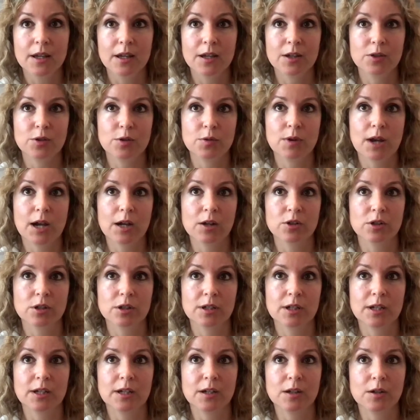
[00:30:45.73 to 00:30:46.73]
is to
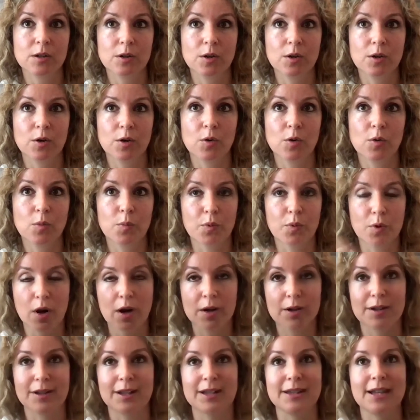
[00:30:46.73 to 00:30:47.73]
actually go
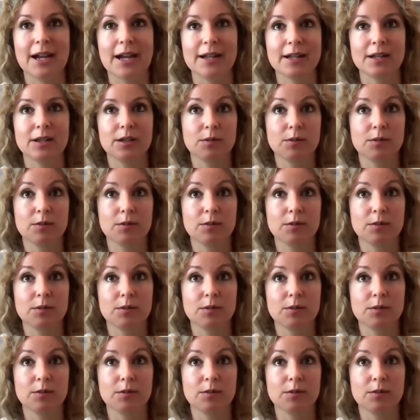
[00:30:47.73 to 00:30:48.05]
broader than that.